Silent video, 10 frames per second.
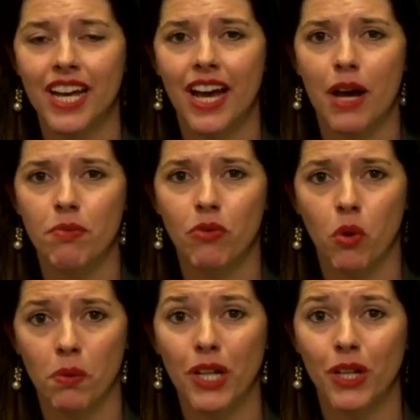uh,
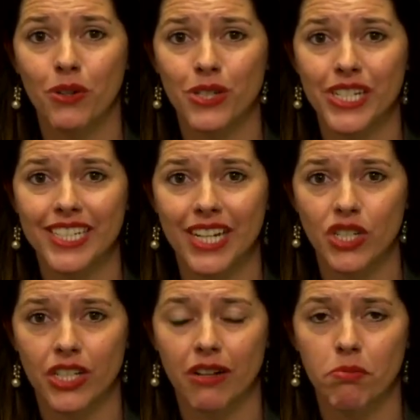before we close our
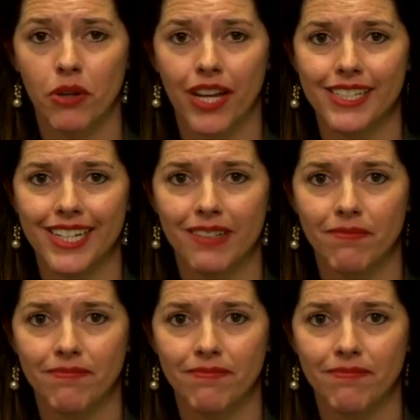discussion of Book 18.